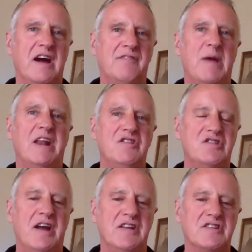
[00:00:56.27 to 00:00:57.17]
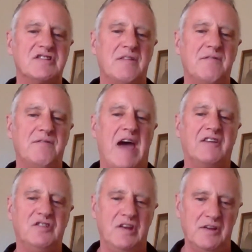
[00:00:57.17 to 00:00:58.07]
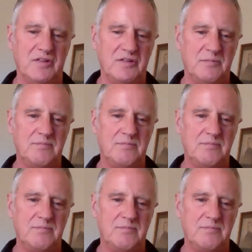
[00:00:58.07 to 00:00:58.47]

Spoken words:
of meningitis vaccines.